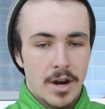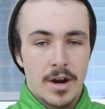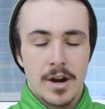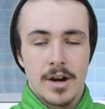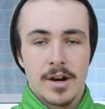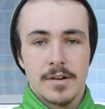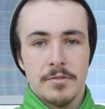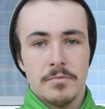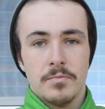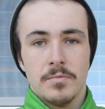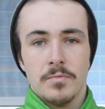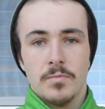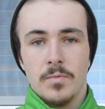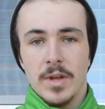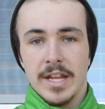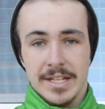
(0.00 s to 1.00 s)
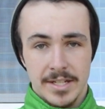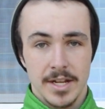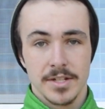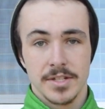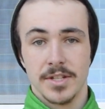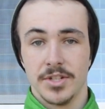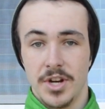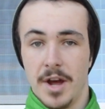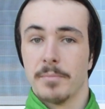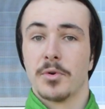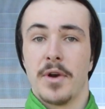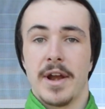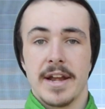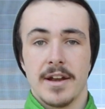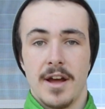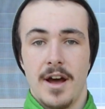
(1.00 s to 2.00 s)
are it does the job
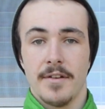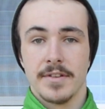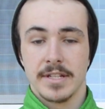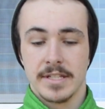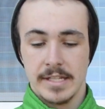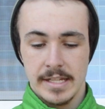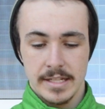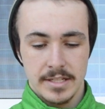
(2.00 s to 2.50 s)
great, obviously.